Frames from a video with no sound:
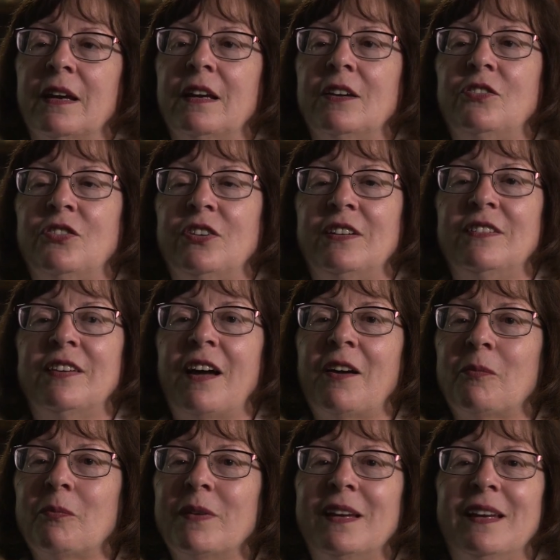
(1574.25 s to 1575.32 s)
And she
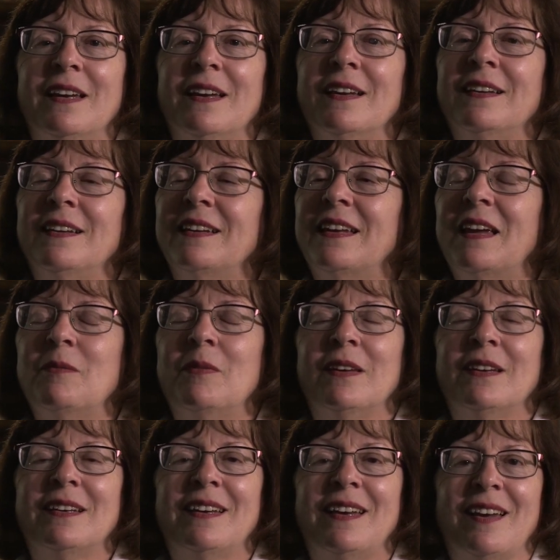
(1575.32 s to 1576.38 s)
tucked me in and gave me
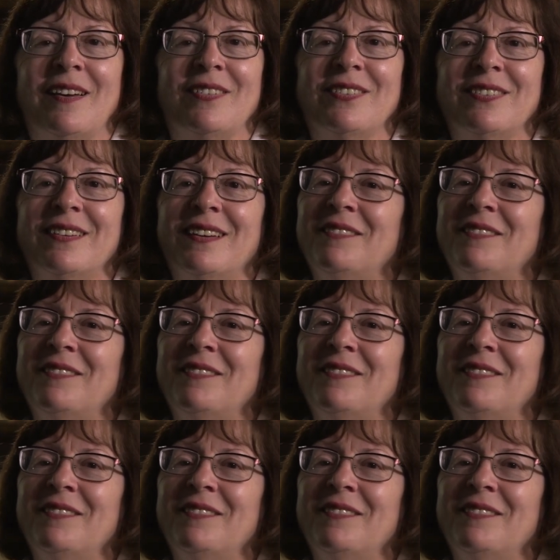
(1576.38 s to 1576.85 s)
a kiss.